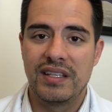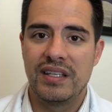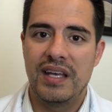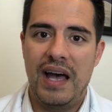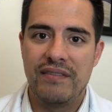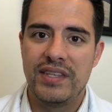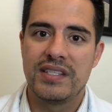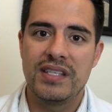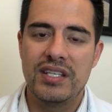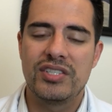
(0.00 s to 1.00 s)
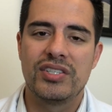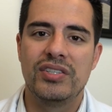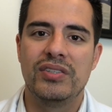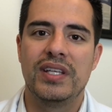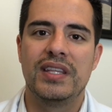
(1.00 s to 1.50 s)
have this
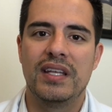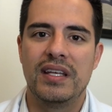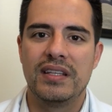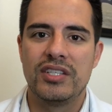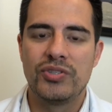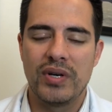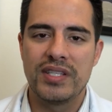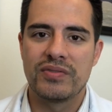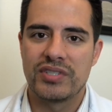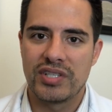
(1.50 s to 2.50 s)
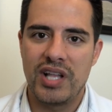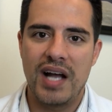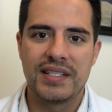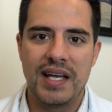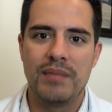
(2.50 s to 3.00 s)
issue in the joints which are
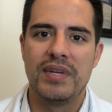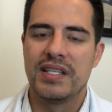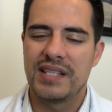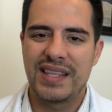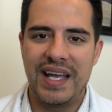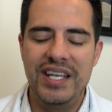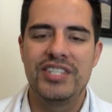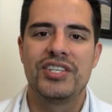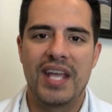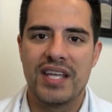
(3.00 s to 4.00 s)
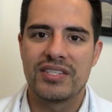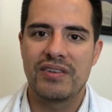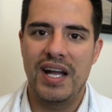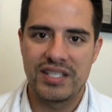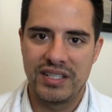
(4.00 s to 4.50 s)
locked up, it's like that itch you can't
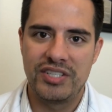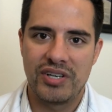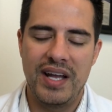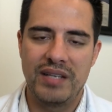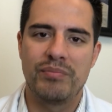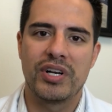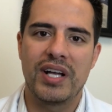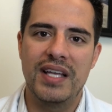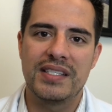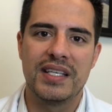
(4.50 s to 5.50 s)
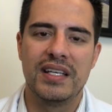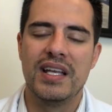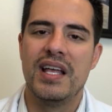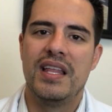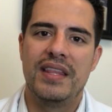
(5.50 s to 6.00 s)
scratch, and they try and percuss it,
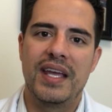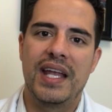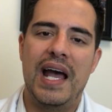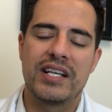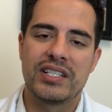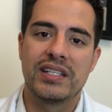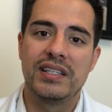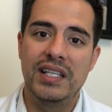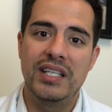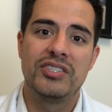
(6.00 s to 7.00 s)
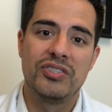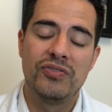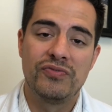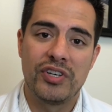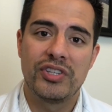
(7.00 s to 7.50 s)
they can actually lead to
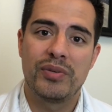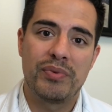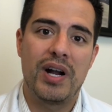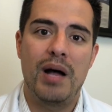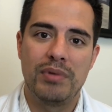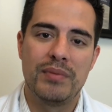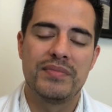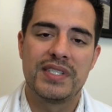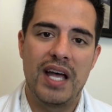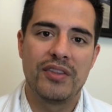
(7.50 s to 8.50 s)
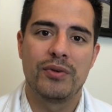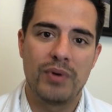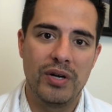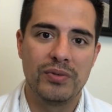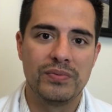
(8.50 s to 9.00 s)
further problems down the
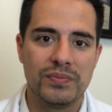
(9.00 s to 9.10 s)
road.